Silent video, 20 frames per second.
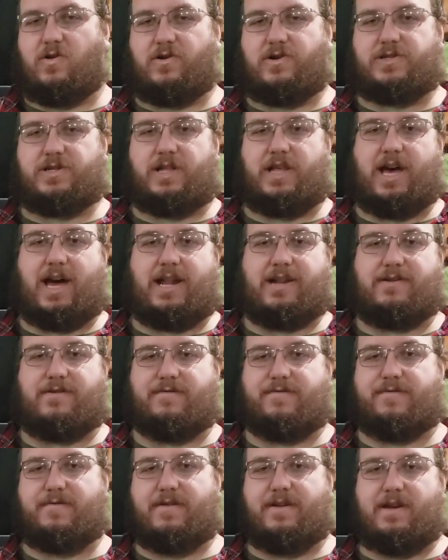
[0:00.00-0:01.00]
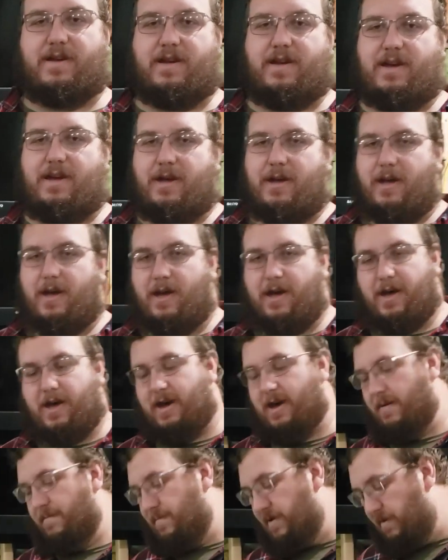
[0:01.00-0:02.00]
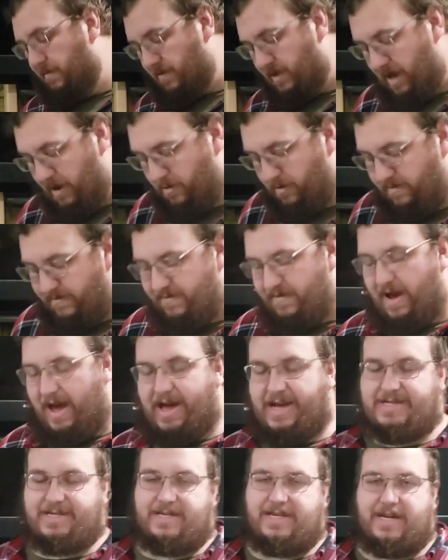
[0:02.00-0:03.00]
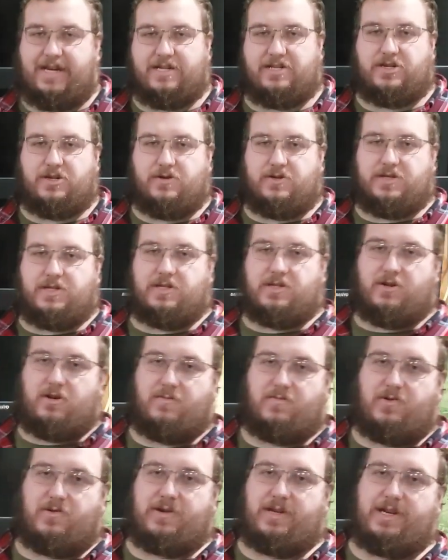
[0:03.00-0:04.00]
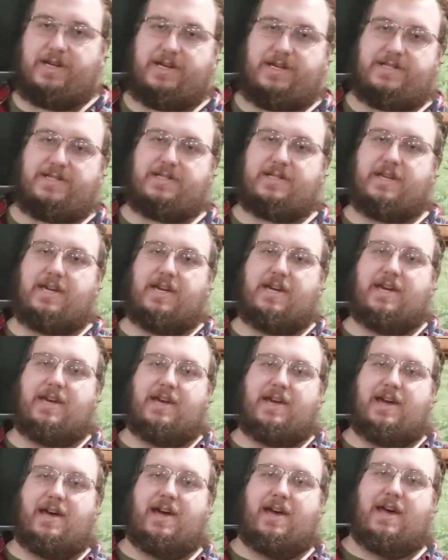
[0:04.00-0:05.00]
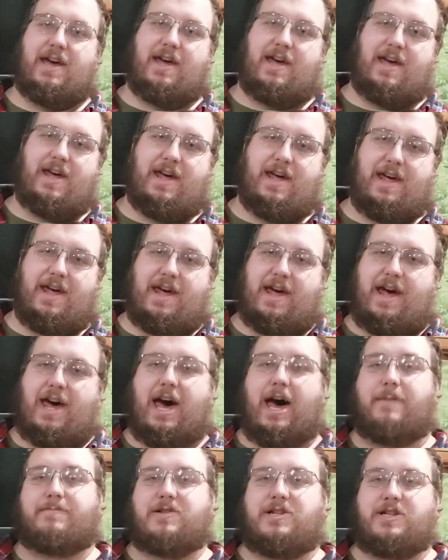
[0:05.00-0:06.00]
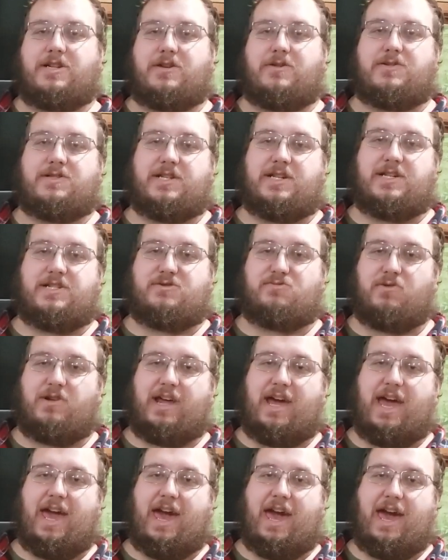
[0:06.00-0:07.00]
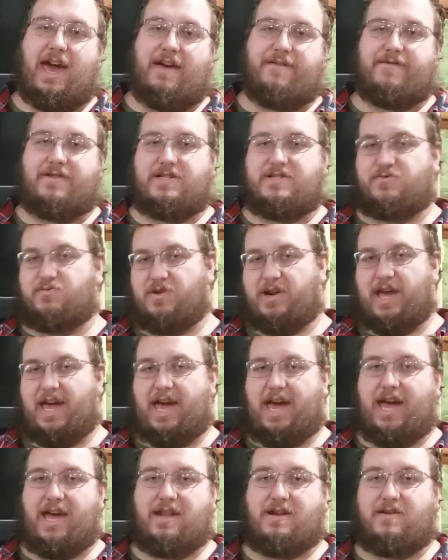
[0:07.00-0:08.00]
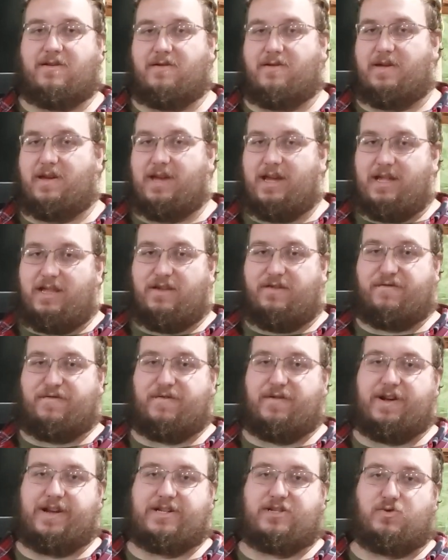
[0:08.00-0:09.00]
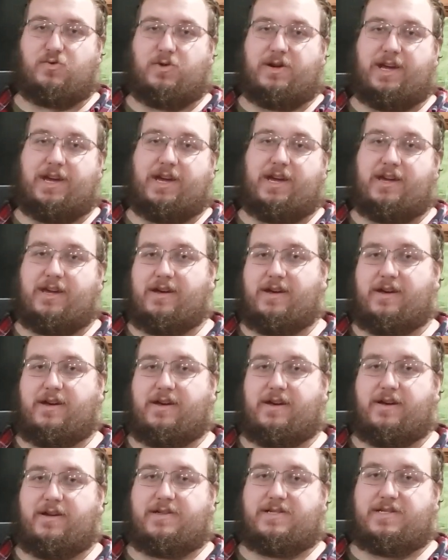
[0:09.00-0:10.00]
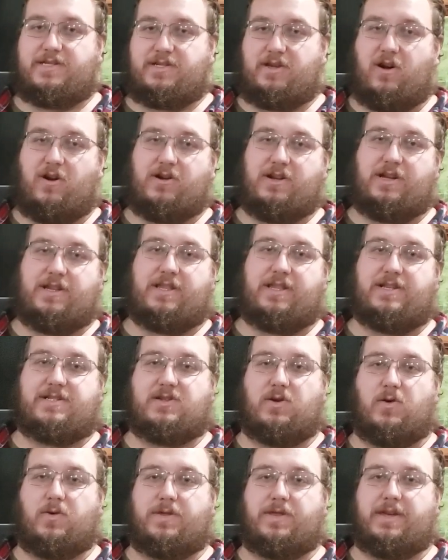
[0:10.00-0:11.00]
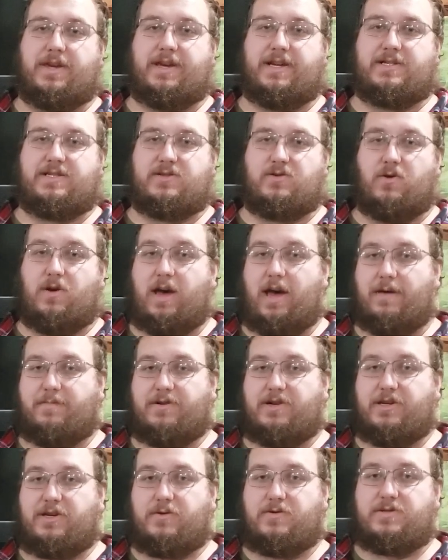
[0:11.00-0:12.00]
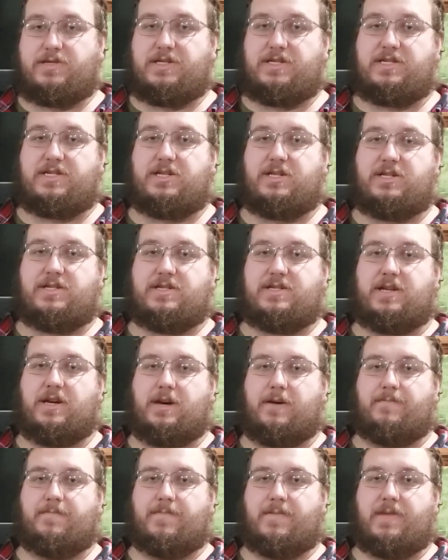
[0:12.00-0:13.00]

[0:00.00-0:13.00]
there's a lot of people that would advise against using turbo yeast. I'm going to use it. It's what I have. It's what I had in the fridge when I started this whole thing. So I'm going to use this yeast up.